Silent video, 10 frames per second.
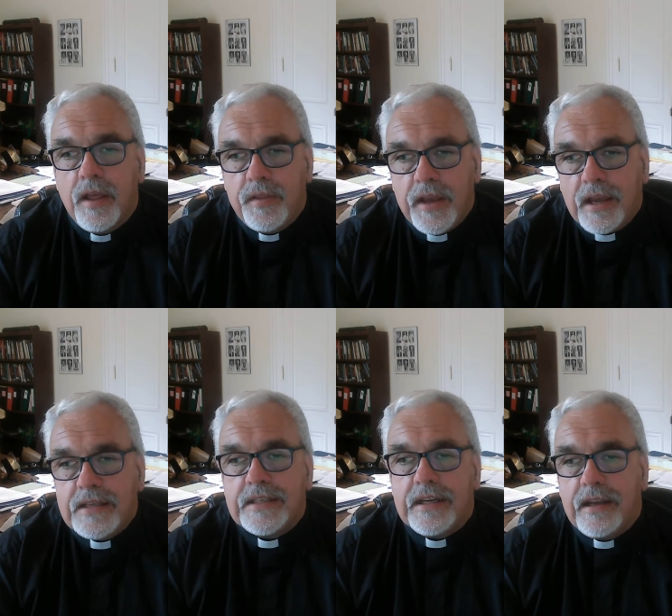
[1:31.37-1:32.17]
The
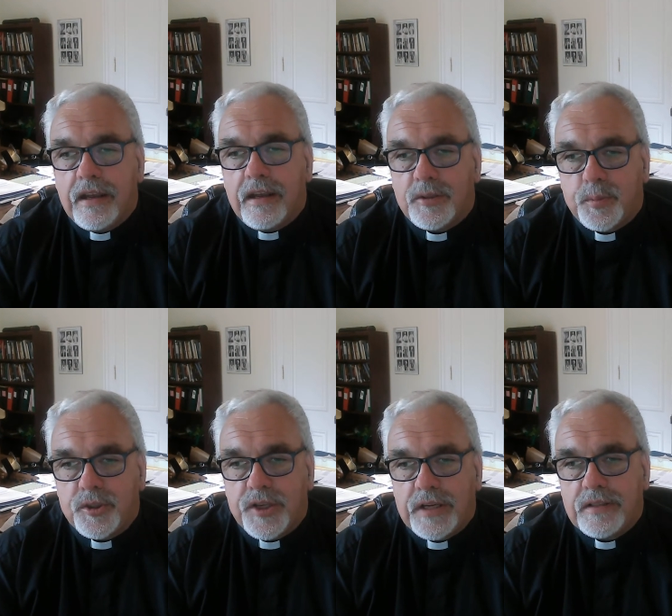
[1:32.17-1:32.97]
idea, as
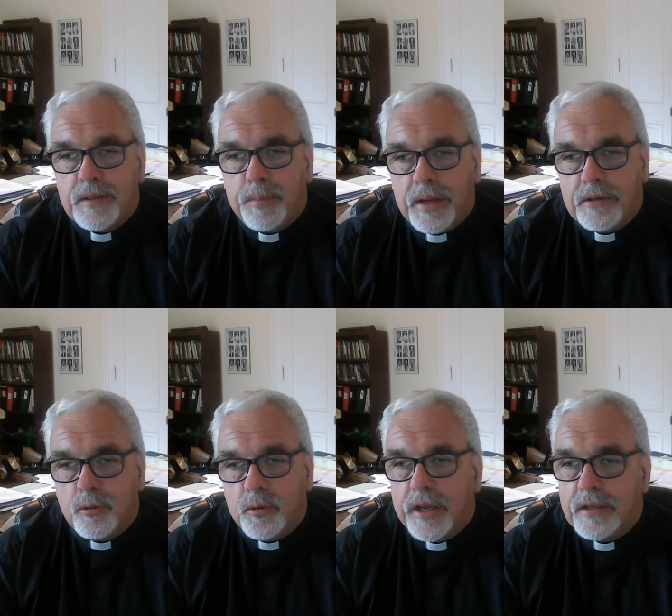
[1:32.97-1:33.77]
presented by
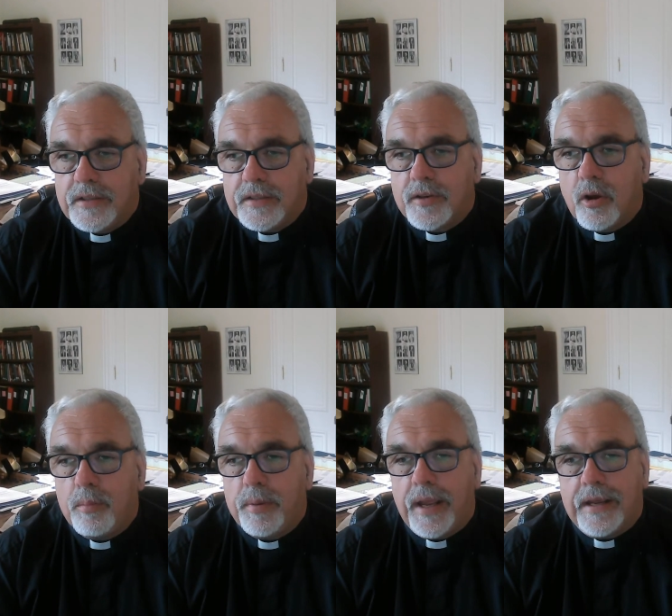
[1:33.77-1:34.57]
Dawkins, is
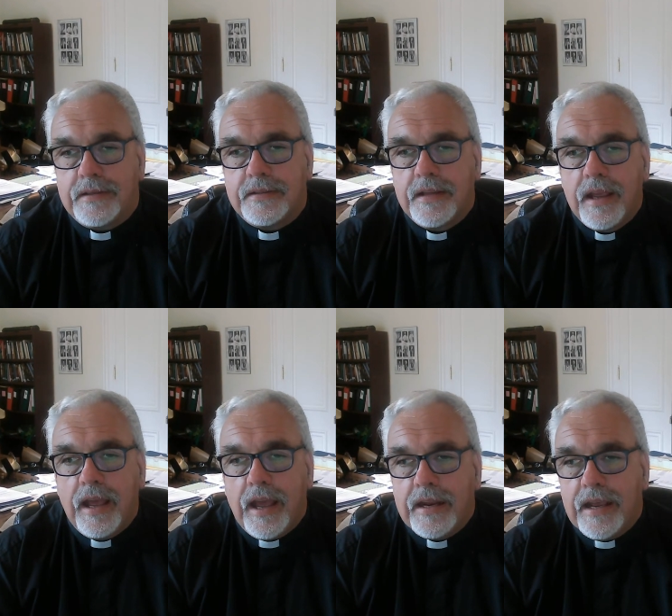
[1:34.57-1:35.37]
complex
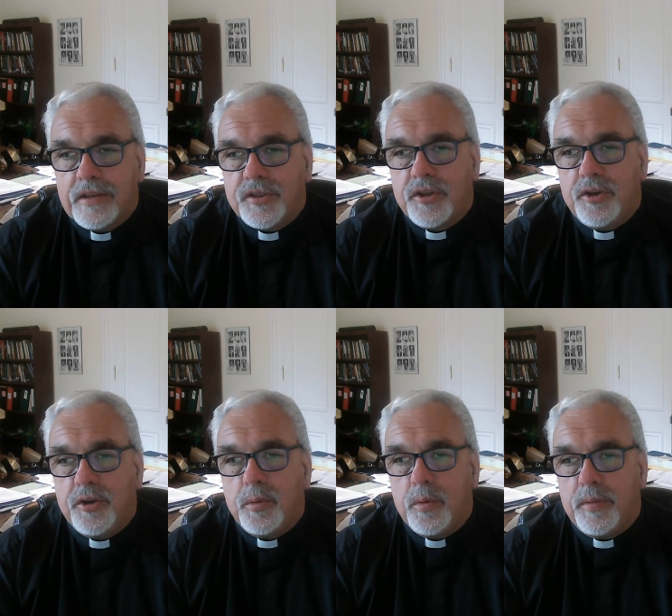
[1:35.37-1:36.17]
and has to
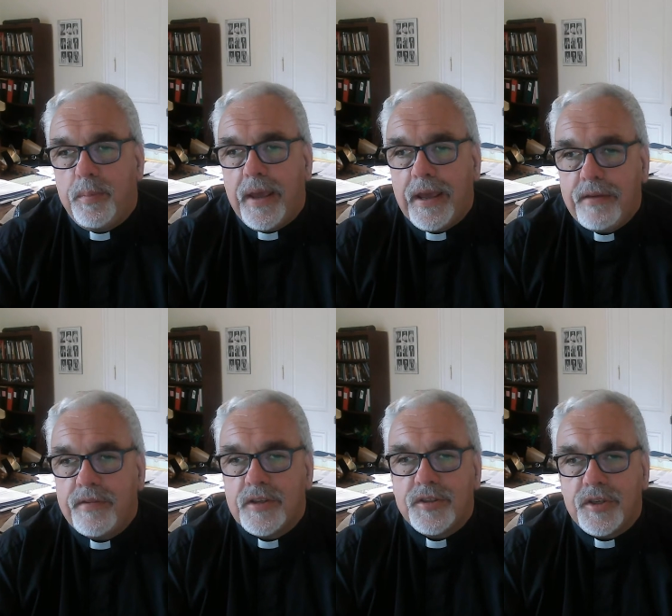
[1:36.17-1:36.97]
do with
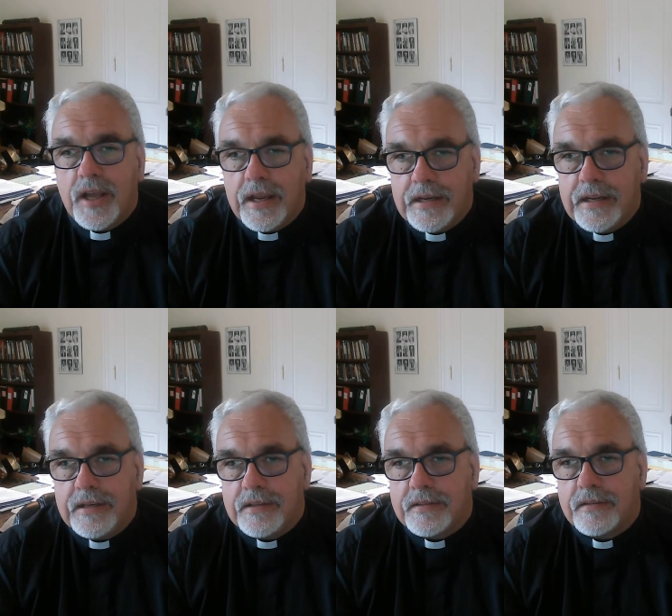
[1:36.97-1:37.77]
behaviors and
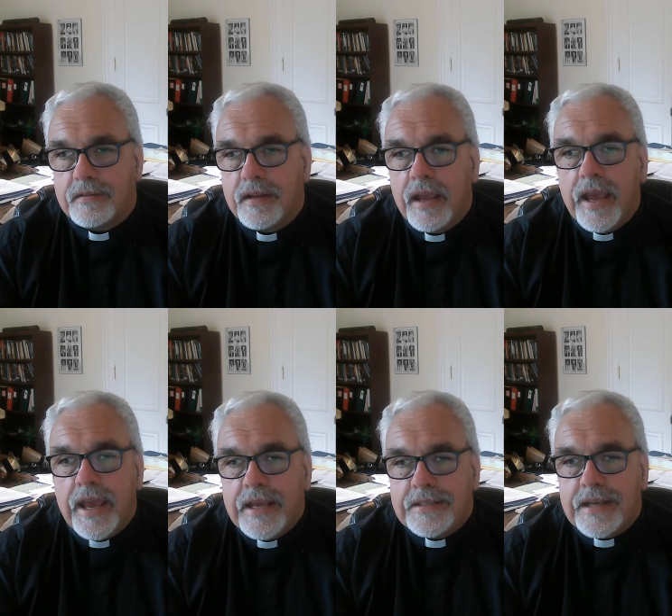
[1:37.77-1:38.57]
ideas.
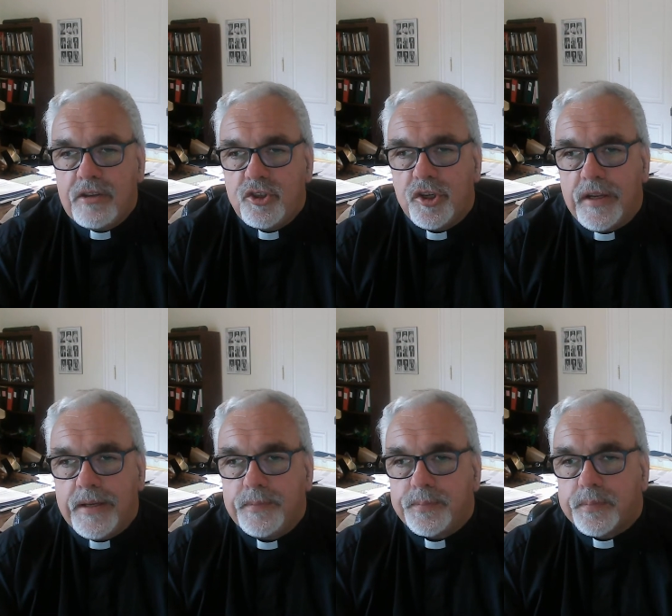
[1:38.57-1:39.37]
Essentially,
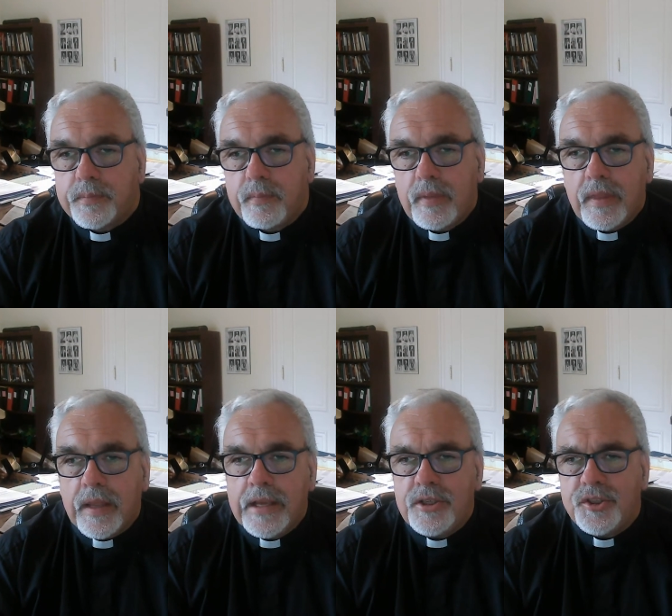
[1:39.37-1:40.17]

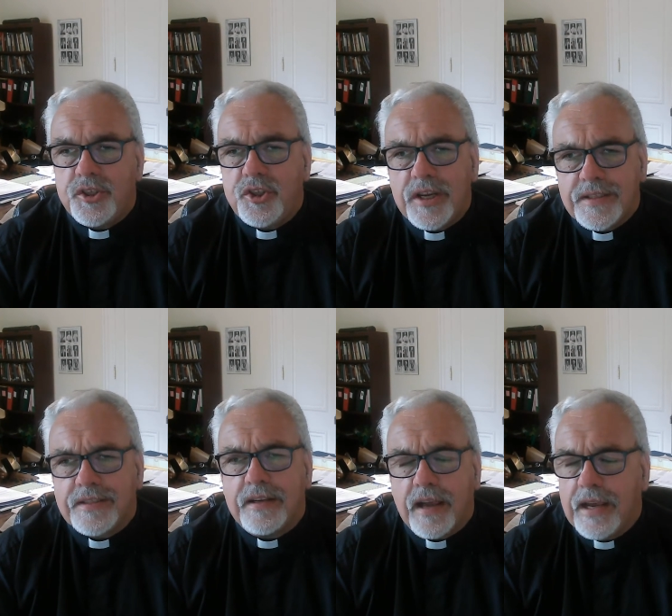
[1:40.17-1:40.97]
he suggests
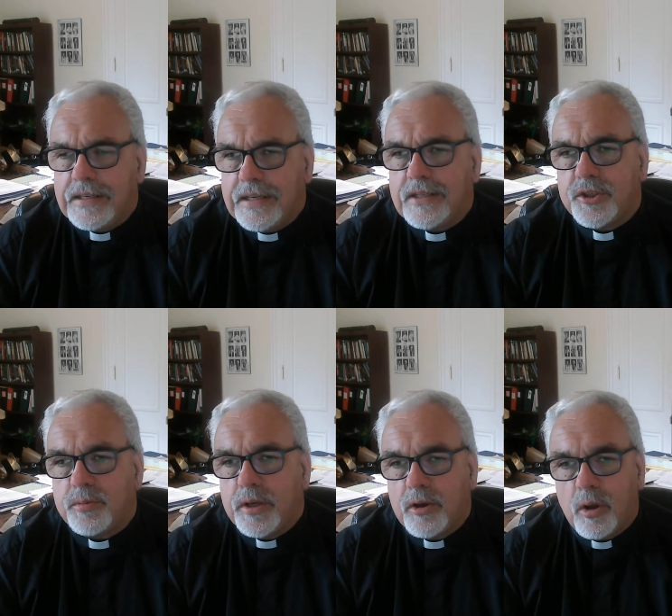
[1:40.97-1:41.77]
that ideas are
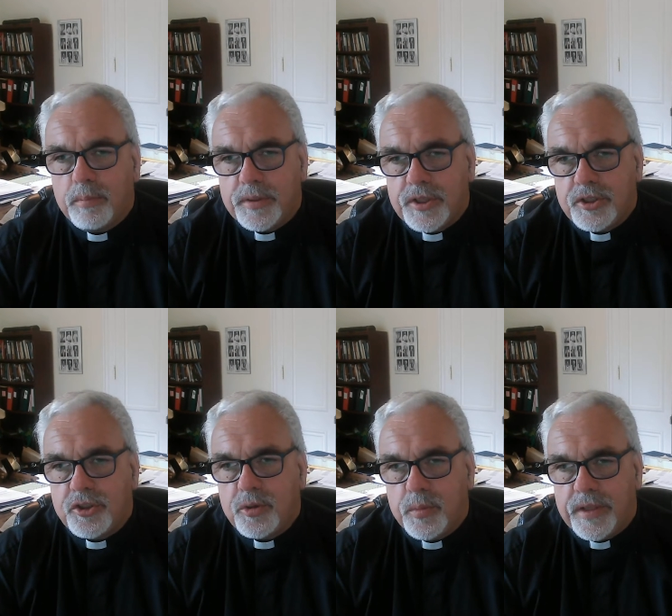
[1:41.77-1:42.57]
in
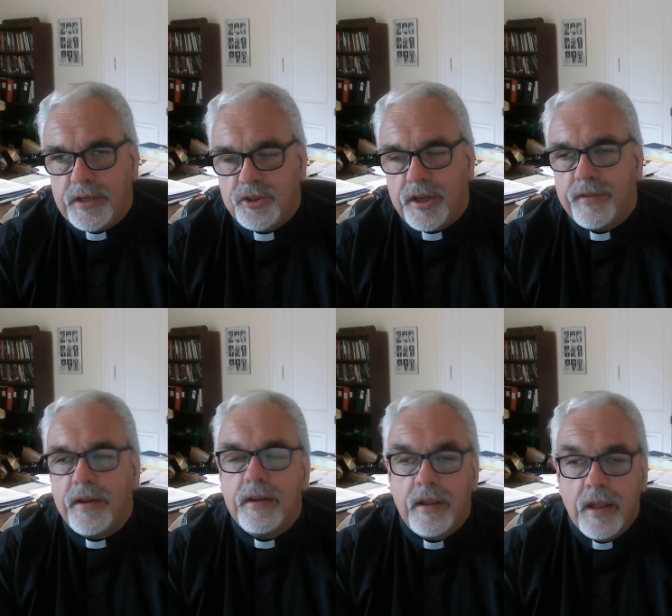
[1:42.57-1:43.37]
competition with each other
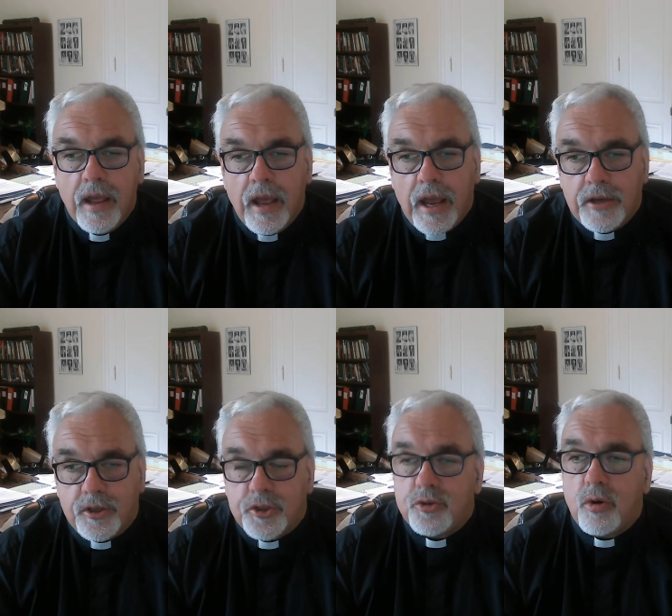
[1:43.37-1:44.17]
and are
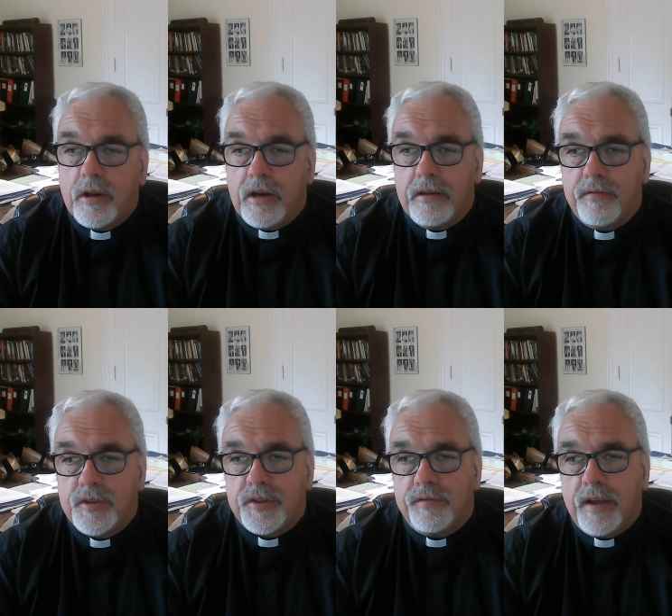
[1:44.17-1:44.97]
struggling for
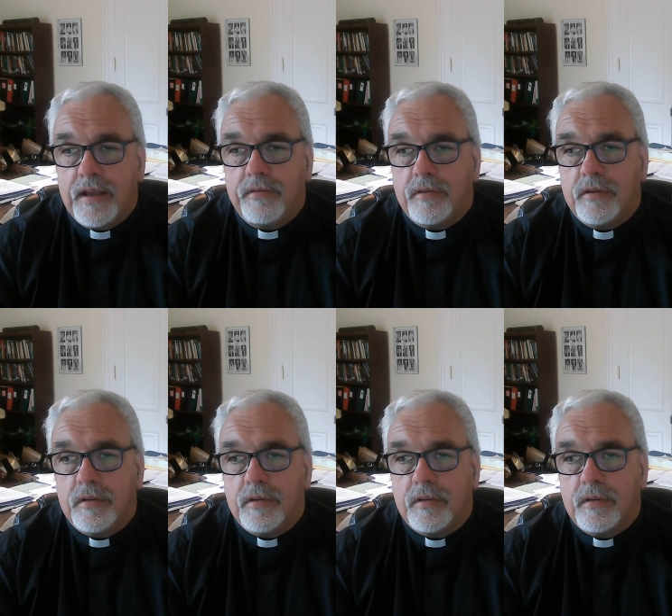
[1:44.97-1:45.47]
survival.